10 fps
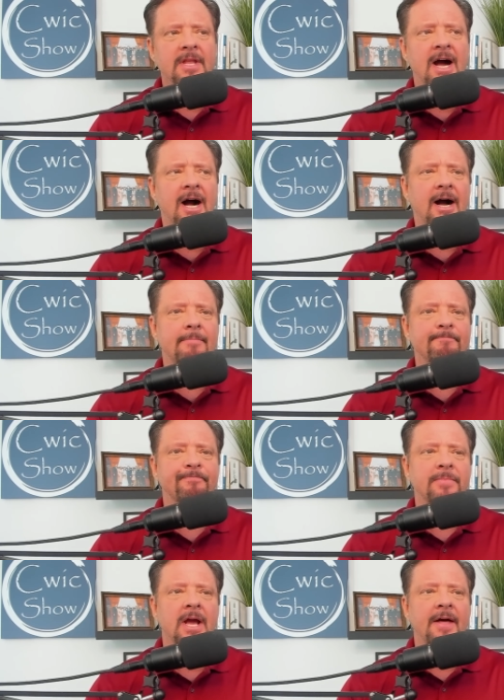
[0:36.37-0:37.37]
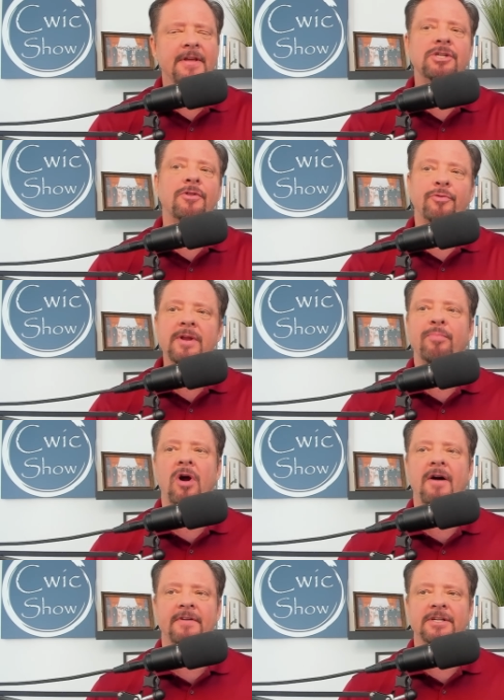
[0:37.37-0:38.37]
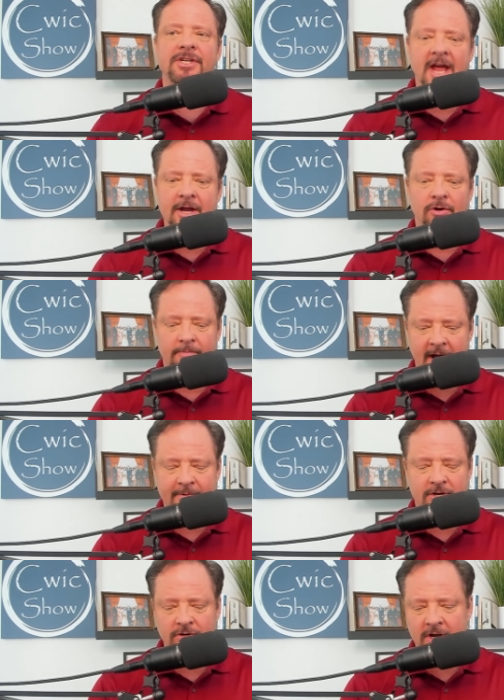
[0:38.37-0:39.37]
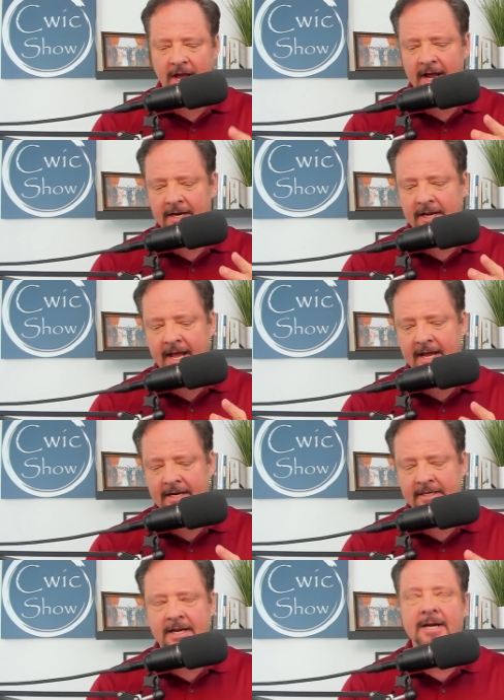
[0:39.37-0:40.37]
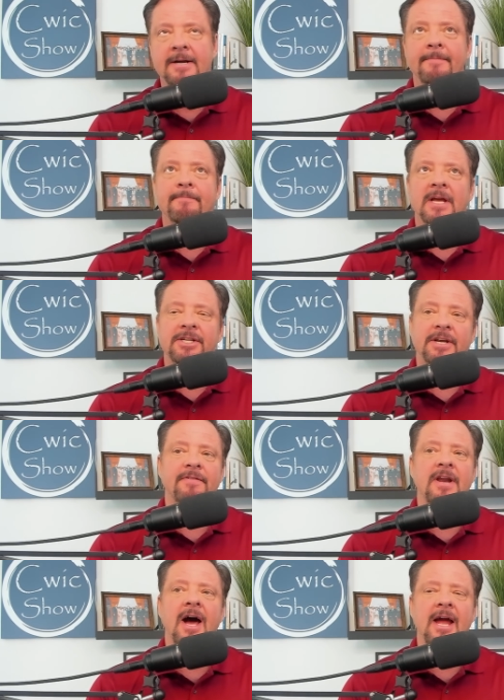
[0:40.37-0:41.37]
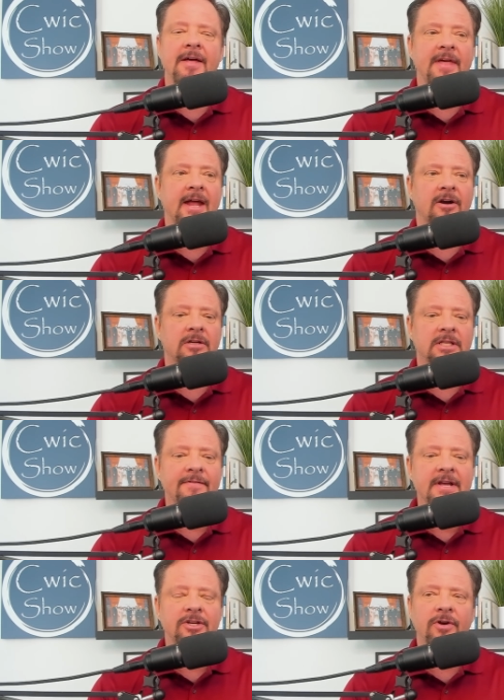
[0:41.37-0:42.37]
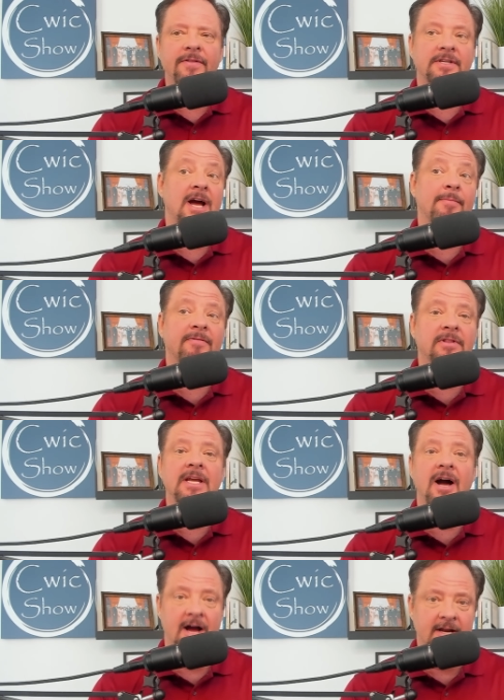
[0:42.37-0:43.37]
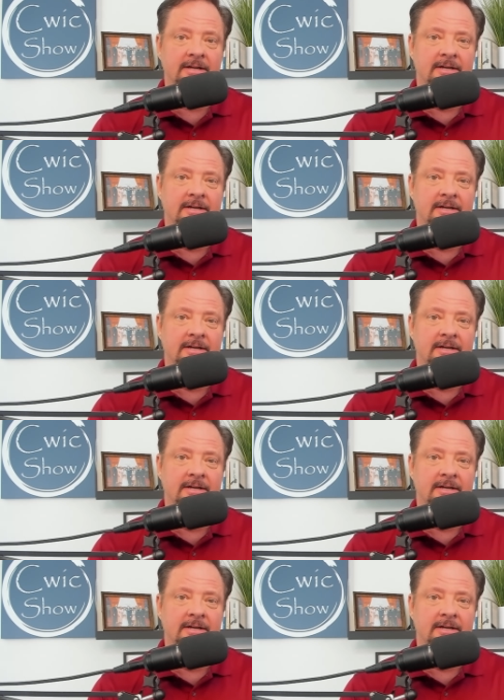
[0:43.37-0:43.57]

these are three prophets, Nahum, Habakkuk, and Zephaniah, that are living during the time of Lehi.